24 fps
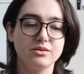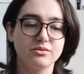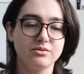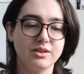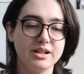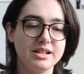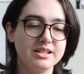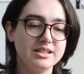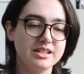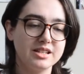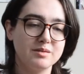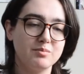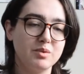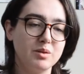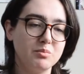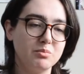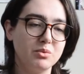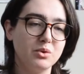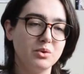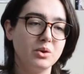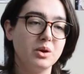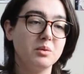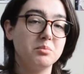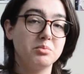racist
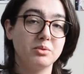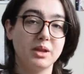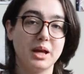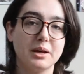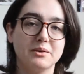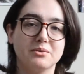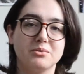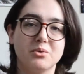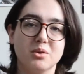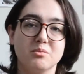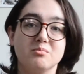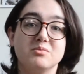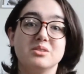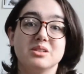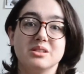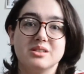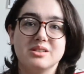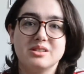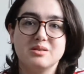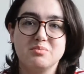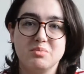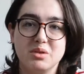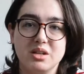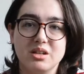people a platform to
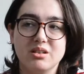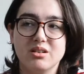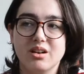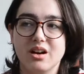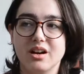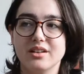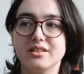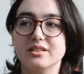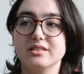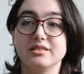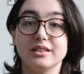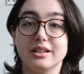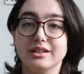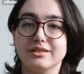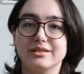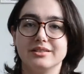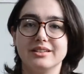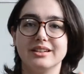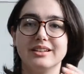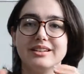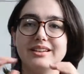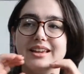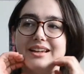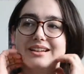speak on,
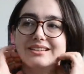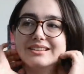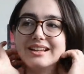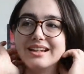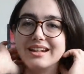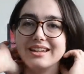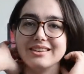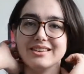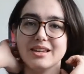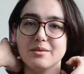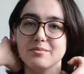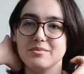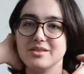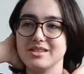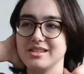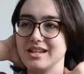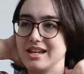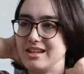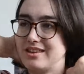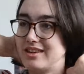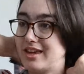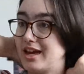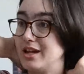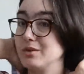literally like letting them
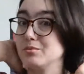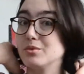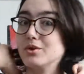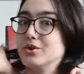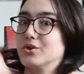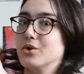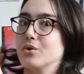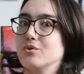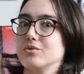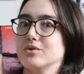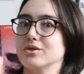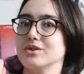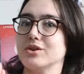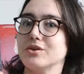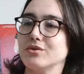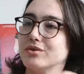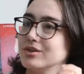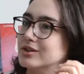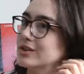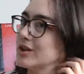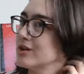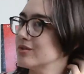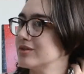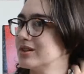say the N-word over and over
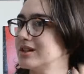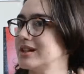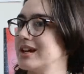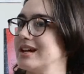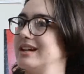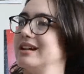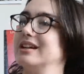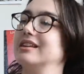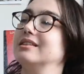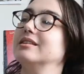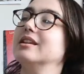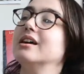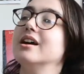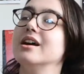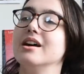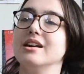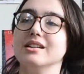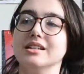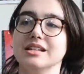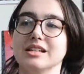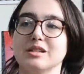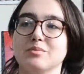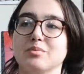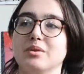and over again, and
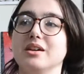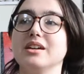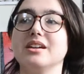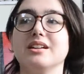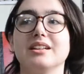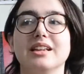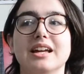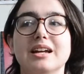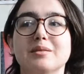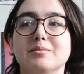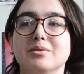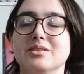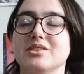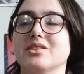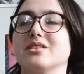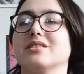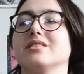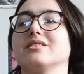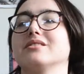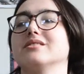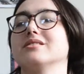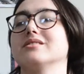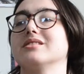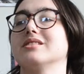display Klan
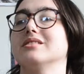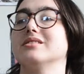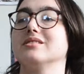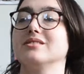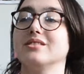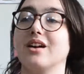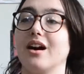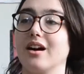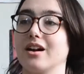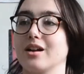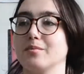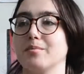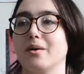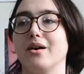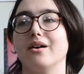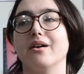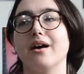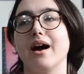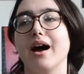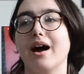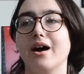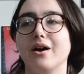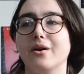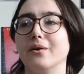materials and talk about
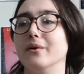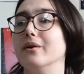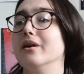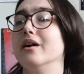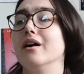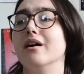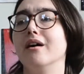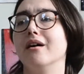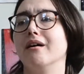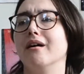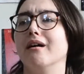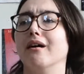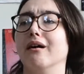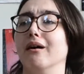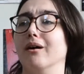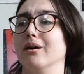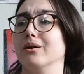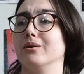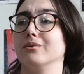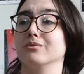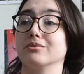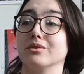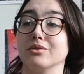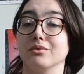how,
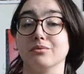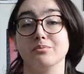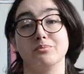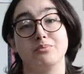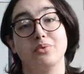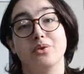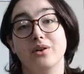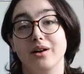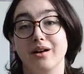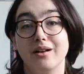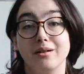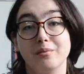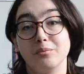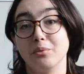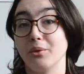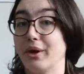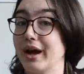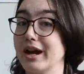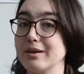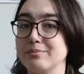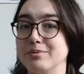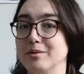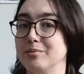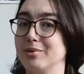oh,
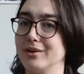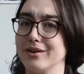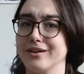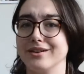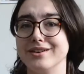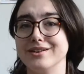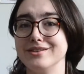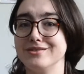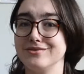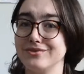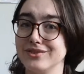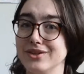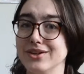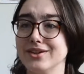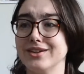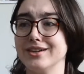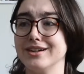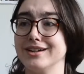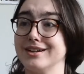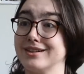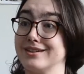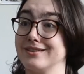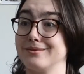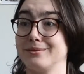black people are
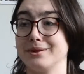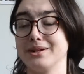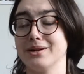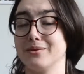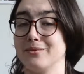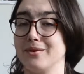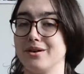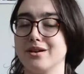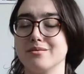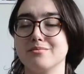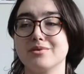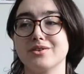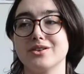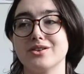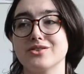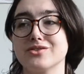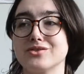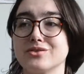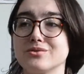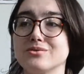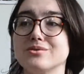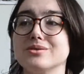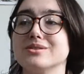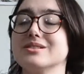inferior, we don't want them in our
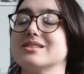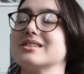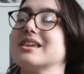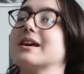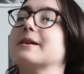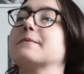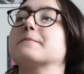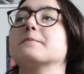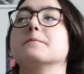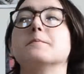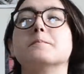schools. Like,